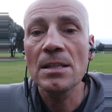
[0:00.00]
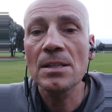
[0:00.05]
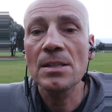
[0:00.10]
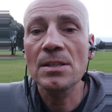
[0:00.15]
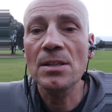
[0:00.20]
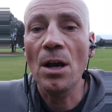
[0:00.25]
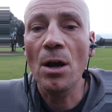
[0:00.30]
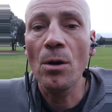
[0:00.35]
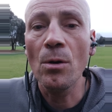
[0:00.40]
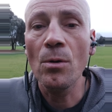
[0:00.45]

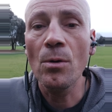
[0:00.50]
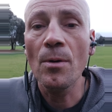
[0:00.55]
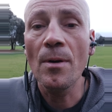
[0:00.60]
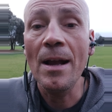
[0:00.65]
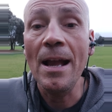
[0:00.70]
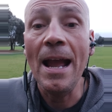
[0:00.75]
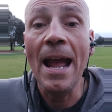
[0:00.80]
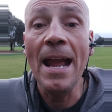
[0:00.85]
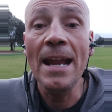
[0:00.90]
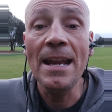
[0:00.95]
So,
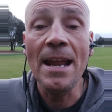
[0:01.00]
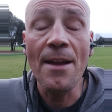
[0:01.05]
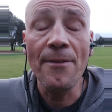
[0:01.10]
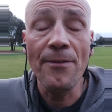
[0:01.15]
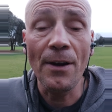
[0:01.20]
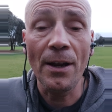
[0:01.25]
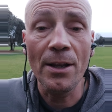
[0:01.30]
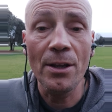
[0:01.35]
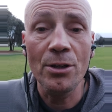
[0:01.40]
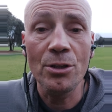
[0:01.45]
and
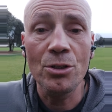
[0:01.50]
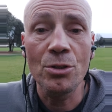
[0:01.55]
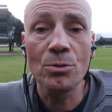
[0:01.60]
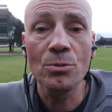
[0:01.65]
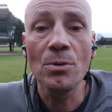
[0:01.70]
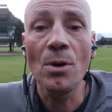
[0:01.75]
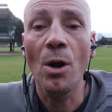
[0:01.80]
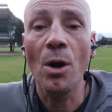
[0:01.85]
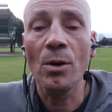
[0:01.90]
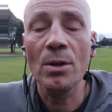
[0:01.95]

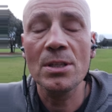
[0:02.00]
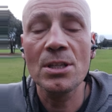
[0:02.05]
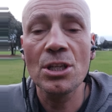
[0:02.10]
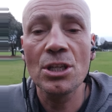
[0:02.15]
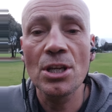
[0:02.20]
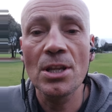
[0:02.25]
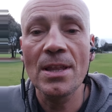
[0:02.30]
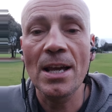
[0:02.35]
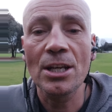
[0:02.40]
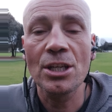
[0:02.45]
FiO2,
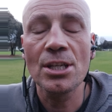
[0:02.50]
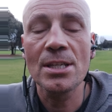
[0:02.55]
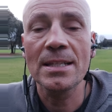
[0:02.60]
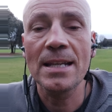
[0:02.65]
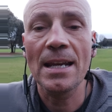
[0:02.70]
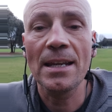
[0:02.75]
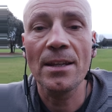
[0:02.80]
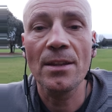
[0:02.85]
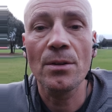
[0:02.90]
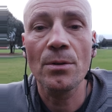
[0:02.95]
oxygen that
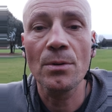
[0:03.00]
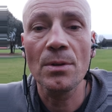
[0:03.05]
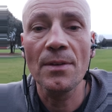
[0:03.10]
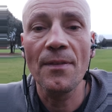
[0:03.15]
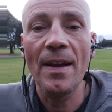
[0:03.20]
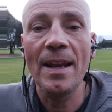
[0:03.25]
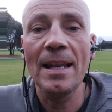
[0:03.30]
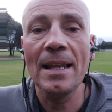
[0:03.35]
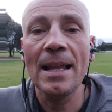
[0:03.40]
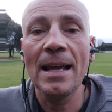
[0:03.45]
she's getting through
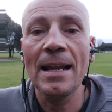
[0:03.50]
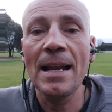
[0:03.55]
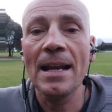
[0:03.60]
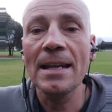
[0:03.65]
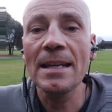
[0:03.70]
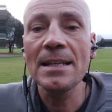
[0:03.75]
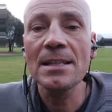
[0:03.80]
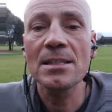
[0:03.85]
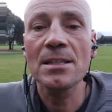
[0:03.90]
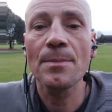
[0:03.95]
the ventilator,
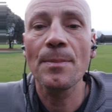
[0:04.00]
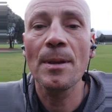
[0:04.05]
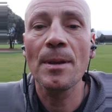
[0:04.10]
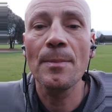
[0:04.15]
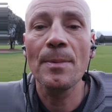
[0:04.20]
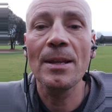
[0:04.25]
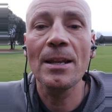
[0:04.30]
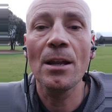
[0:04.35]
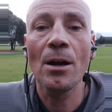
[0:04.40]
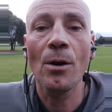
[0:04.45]
needs to
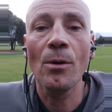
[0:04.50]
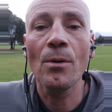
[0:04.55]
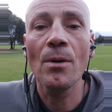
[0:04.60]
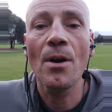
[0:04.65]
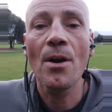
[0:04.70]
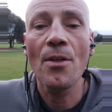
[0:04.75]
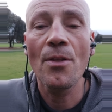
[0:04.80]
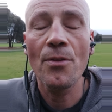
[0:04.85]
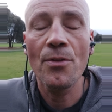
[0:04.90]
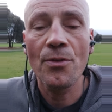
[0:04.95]
be below
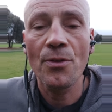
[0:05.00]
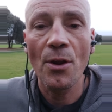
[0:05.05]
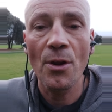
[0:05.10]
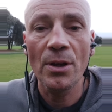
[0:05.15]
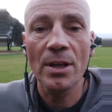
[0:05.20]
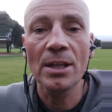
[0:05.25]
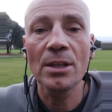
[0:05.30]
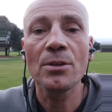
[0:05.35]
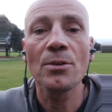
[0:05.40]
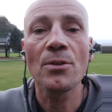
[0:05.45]

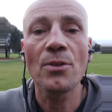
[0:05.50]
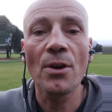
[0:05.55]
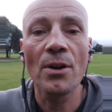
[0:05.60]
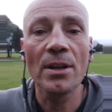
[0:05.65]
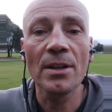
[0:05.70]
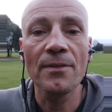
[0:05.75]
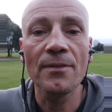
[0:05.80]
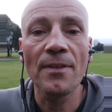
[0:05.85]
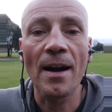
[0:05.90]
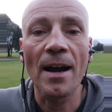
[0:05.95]
30 to
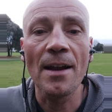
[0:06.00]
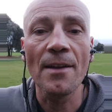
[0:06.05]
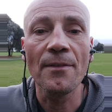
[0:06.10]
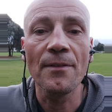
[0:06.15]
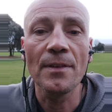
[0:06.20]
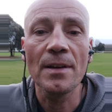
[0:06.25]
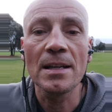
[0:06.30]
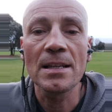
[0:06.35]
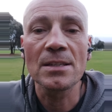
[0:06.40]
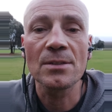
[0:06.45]
35
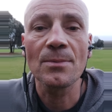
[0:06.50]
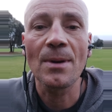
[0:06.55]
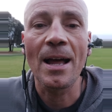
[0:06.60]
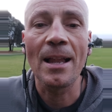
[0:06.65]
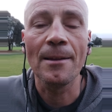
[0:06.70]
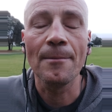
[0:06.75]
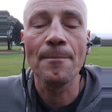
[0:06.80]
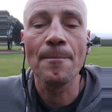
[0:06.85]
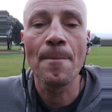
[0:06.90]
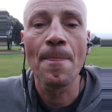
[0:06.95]
as
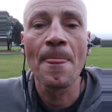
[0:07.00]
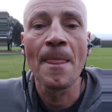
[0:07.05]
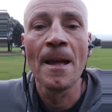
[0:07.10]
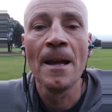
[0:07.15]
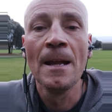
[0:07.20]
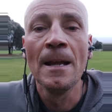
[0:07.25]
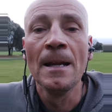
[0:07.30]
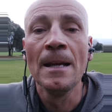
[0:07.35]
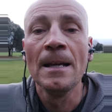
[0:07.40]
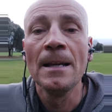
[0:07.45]
well.
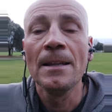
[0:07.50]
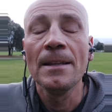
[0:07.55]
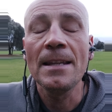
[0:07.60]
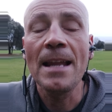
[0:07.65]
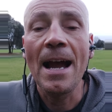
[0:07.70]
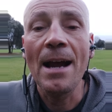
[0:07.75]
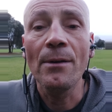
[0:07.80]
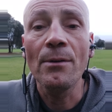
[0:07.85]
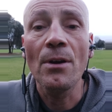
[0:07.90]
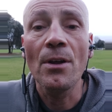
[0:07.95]

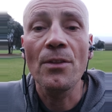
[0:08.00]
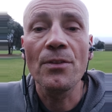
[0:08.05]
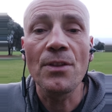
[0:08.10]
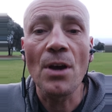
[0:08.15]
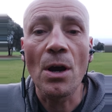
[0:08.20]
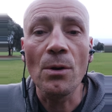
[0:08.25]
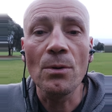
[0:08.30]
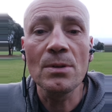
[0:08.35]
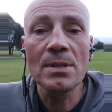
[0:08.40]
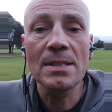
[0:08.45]
Now,
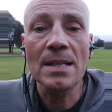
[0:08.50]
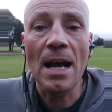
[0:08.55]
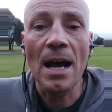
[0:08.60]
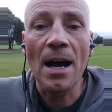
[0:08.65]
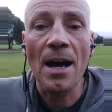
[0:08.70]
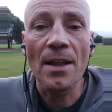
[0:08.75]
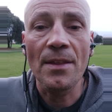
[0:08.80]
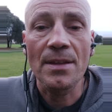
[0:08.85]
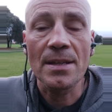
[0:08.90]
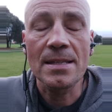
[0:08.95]
those
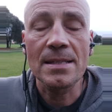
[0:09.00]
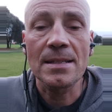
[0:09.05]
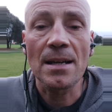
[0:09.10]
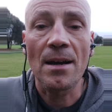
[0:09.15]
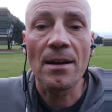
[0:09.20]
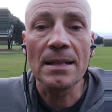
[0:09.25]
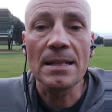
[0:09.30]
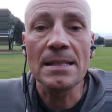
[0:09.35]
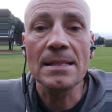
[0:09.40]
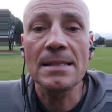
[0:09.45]
are the
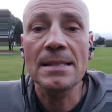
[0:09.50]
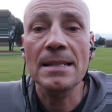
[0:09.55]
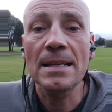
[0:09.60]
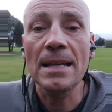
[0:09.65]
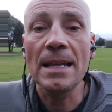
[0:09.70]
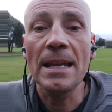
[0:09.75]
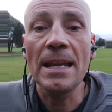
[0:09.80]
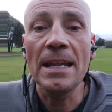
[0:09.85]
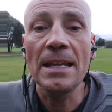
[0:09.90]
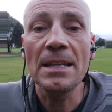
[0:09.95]
signs
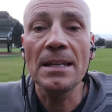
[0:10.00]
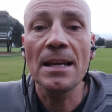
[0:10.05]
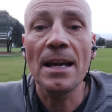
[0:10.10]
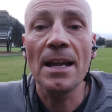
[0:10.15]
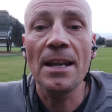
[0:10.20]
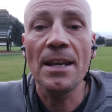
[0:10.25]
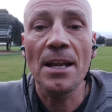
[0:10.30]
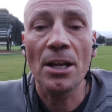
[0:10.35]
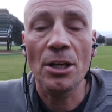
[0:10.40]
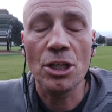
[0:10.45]
in
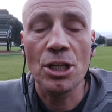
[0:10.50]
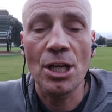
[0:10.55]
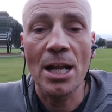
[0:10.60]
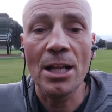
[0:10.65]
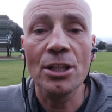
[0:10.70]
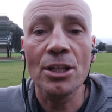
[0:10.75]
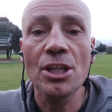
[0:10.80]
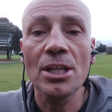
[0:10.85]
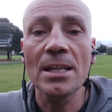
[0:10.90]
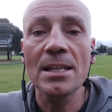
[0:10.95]
a
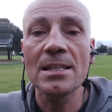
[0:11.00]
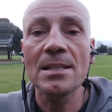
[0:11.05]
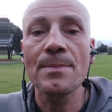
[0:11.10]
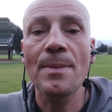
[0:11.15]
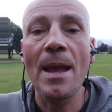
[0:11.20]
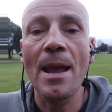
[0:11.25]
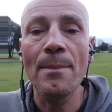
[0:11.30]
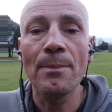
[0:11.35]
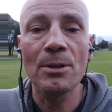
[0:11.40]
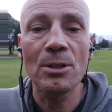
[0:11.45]
nutshell. She needs to
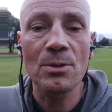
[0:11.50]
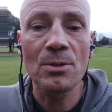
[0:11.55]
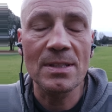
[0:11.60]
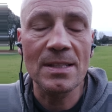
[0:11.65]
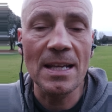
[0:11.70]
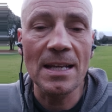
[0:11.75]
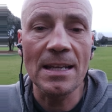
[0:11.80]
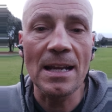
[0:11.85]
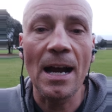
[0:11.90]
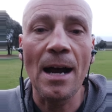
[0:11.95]
be able to
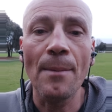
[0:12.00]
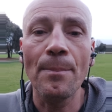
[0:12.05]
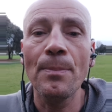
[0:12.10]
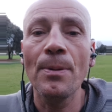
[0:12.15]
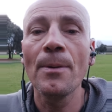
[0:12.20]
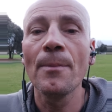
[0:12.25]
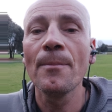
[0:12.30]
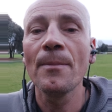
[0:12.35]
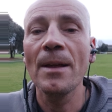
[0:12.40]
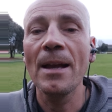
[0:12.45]
sit up,
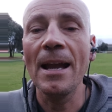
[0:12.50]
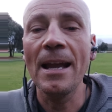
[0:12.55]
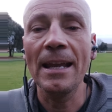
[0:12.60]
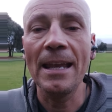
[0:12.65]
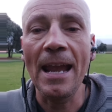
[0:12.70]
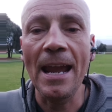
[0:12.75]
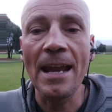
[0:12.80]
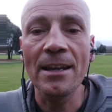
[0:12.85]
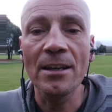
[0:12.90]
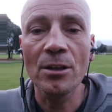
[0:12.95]

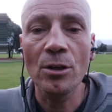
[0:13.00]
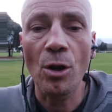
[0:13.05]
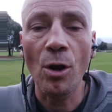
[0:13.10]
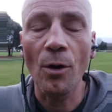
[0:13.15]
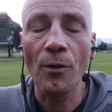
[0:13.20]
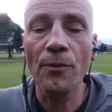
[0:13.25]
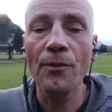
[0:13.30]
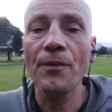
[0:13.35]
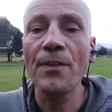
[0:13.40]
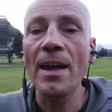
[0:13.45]
again,
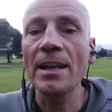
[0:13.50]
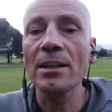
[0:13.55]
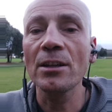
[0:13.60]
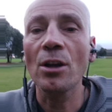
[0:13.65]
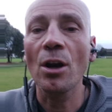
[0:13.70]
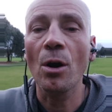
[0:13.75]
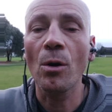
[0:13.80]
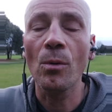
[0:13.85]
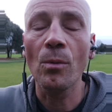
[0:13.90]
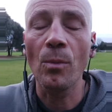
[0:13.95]
cough,
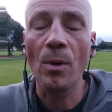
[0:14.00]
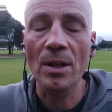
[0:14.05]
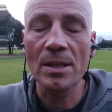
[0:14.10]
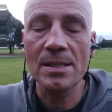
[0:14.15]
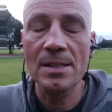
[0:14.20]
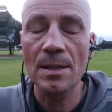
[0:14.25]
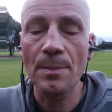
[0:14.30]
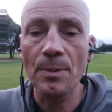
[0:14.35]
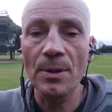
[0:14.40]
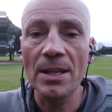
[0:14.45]
then go.
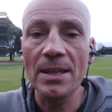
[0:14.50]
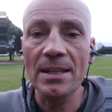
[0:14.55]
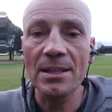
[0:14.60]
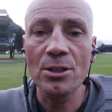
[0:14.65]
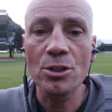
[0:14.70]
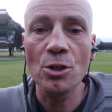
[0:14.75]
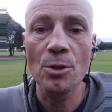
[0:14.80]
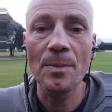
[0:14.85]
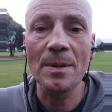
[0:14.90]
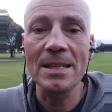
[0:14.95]
Once the
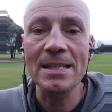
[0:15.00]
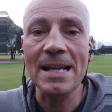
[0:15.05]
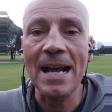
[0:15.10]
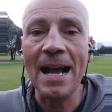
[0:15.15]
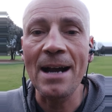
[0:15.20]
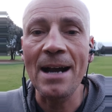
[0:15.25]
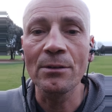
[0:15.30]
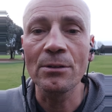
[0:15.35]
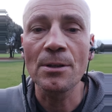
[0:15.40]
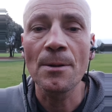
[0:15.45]
breathing tube is
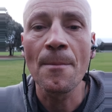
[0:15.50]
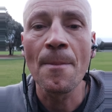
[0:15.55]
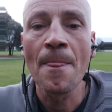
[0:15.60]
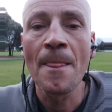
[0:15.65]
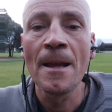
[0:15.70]
out,